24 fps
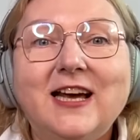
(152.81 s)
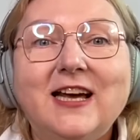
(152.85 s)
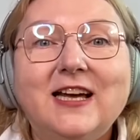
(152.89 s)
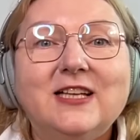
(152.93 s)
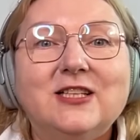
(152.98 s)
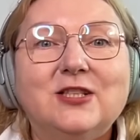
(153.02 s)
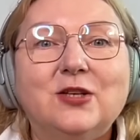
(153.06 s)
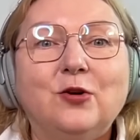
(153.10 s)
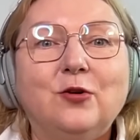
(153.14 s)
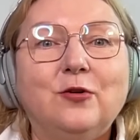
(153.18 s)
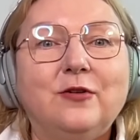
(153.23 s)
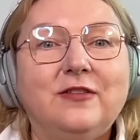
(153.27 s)

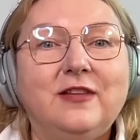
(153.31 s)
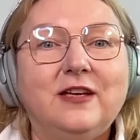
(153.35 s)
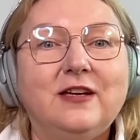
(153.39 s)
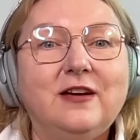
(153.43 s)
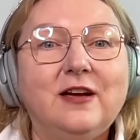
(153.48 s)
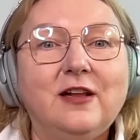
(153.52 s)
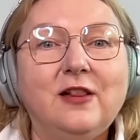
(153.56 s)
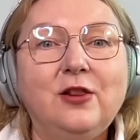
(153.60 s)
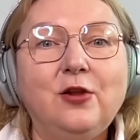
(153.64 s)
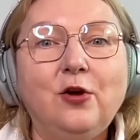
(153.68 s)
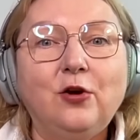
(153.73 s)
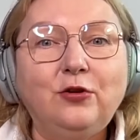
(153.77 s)
So there
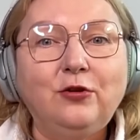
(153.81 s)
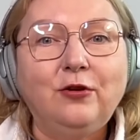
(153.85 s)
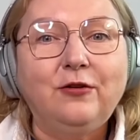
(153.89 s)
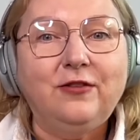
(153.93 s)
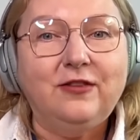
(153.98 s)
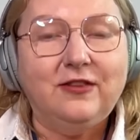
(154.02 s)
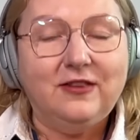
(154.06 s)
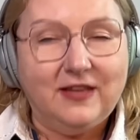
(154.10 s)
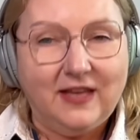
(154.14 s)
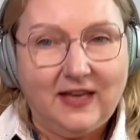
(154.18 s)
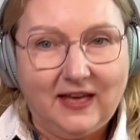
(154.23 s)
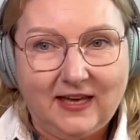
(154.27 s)
are a lot of
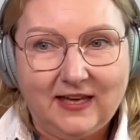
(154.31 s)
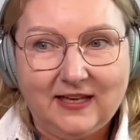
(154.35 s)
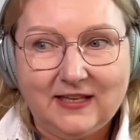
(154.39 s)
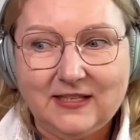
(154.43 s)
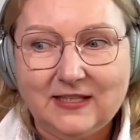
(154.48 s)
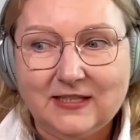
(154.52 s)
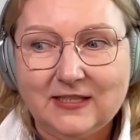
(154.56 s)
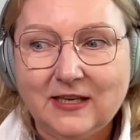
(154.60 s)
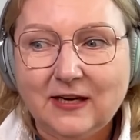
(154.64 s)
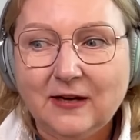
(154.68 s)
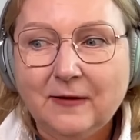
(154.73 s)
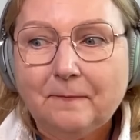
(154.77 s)

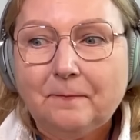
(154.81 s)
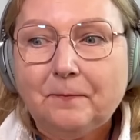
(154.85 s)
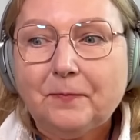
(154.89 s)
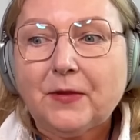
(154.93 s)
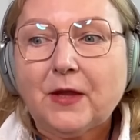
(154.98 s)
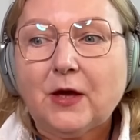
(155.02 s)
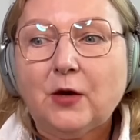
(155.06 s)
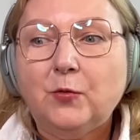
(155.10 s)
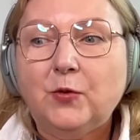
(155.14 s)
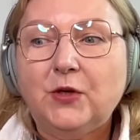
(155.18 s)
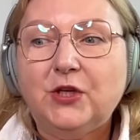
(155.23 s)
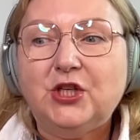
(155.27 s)
things
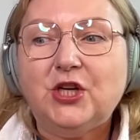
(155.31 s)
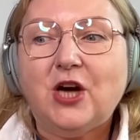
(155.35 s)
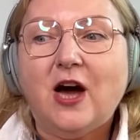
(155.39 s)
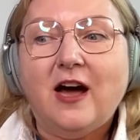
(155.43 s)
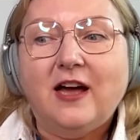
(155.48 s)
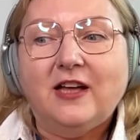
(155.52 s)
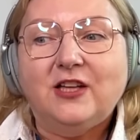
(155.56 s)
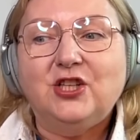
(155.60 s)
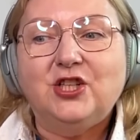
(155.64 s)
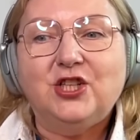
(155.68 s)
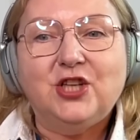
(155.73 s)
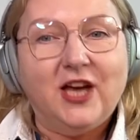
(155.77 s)
which
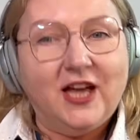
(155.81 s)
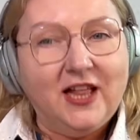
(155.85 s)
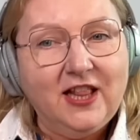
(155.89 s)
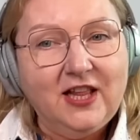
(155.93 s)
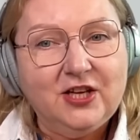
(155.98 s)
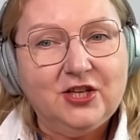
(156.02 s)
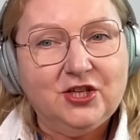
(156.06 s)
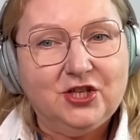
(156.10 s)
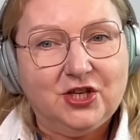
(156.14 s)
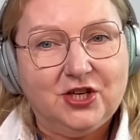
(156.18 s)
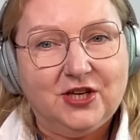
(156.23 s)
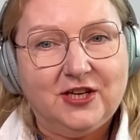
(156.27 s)
are
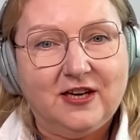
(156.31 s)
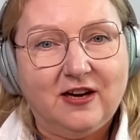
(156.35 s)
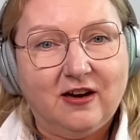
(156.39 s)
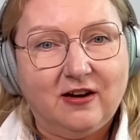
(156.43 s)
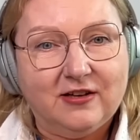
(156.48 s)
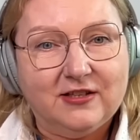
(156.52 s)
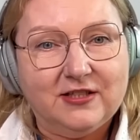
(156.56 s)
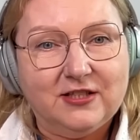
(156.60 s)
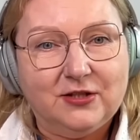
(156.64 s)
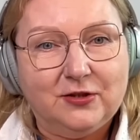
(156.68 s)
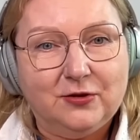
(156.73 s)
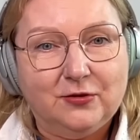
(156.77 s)
challenging
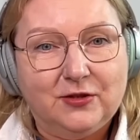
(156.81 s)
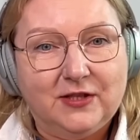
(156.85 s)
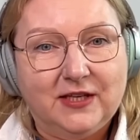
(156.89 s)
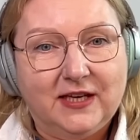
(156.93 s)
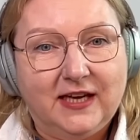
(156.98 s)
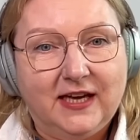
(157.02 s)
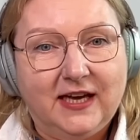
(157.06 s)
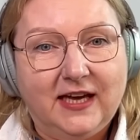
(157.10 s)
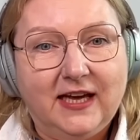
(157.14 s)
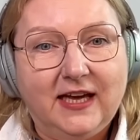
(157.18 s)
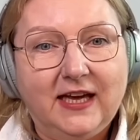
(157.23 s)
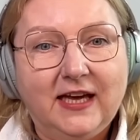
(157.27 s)
us
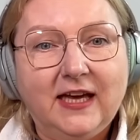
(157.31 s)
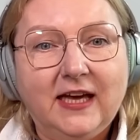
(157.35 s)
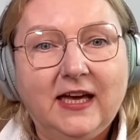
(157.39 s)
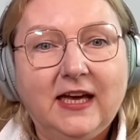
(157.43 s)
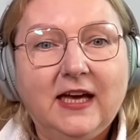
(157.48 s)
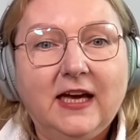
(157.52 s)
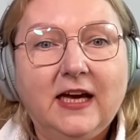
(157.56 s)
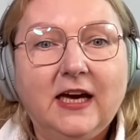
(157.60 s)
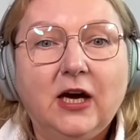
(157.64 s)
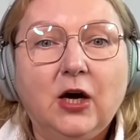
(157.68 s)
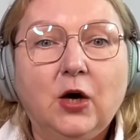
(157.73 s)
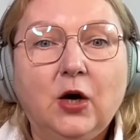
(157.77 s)
today.
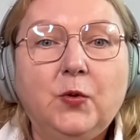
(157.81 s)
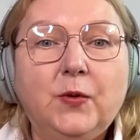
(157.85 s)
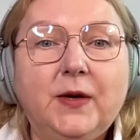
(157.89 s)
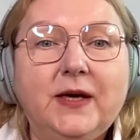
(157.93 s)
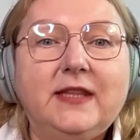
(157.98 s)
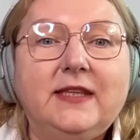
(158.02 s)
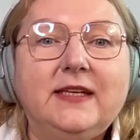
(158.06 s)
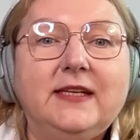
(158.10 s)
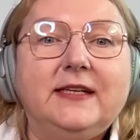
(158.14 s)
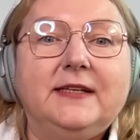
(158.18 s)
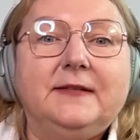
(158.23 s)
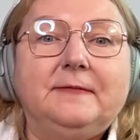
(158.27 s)

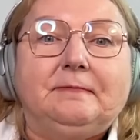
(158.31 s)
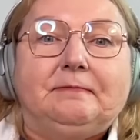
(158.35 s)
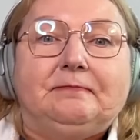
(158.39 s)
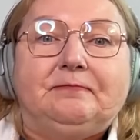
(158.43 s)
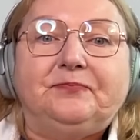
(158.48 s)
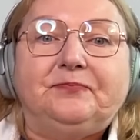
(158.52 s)
However,